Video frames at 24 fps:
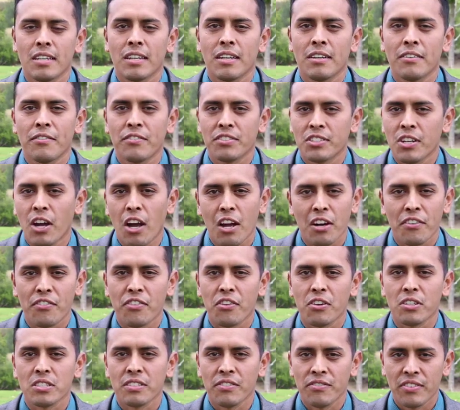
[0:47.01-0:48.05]
the
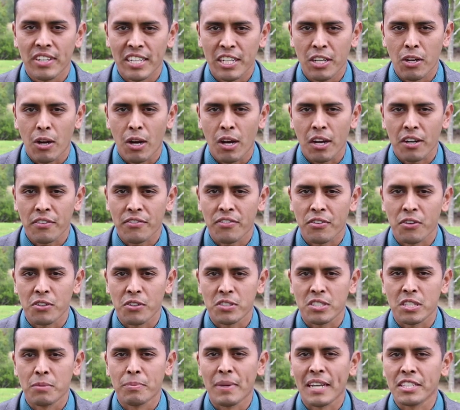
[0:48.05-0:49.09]
photographers and
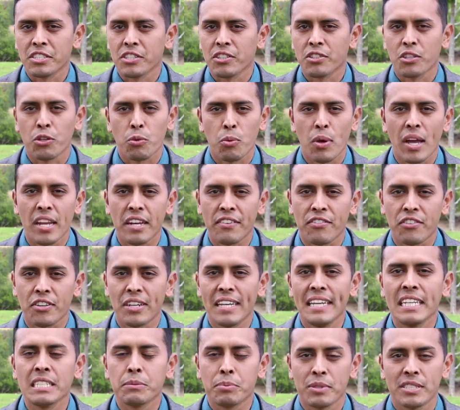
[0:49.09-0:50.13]
videographers to make sure they're ready for
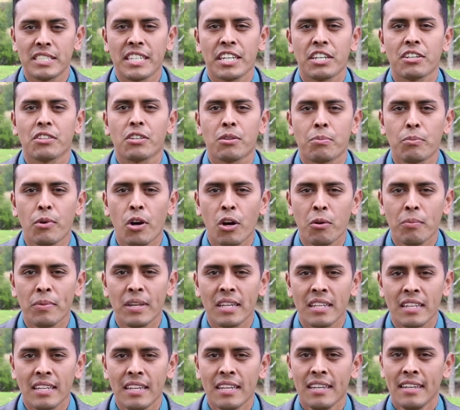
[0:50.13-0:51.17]
each particular
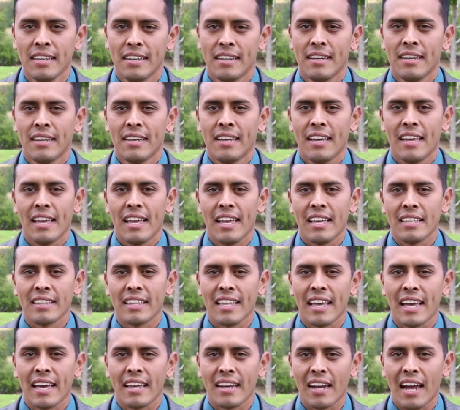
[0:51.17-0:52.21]
moment, and
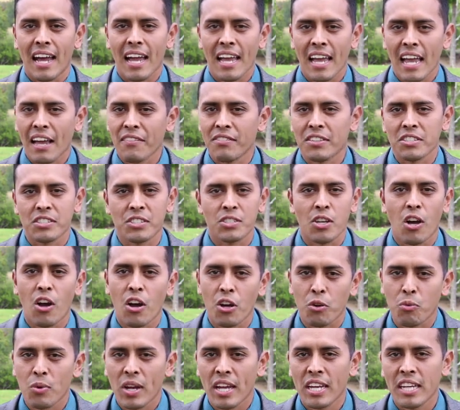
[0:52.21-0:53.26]
that I have the
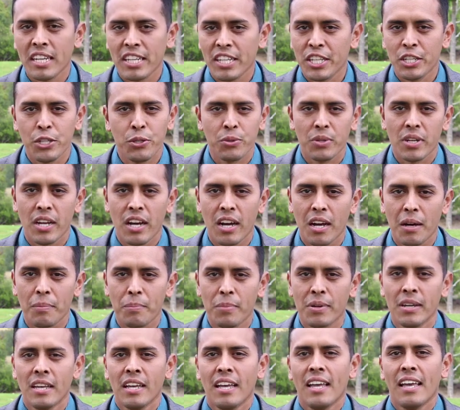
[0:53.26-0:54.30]
song ready, queued up,
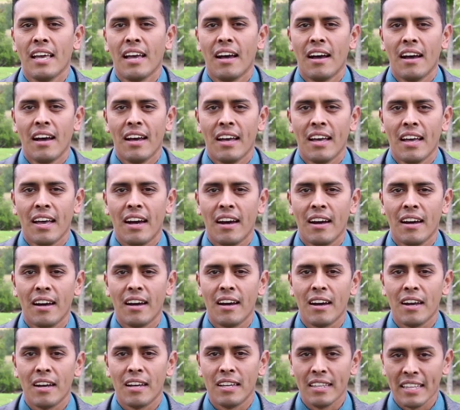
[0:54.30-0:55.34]

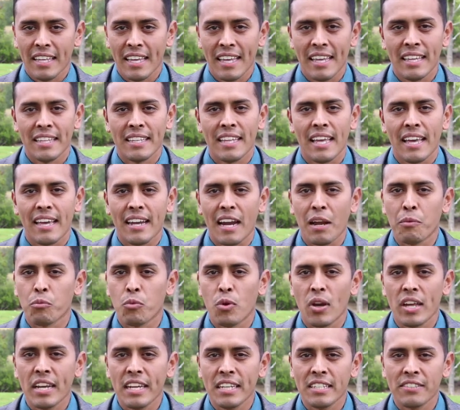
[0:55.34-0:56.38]
uh, and that I'm
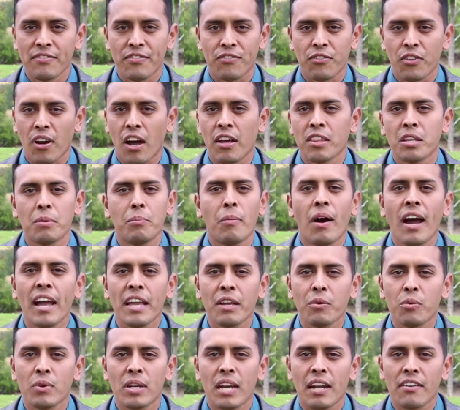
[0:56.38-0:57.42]
ready for on the
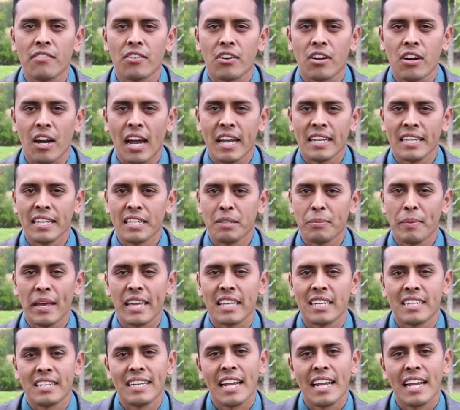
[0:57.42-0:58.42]
mic whenever I need to make an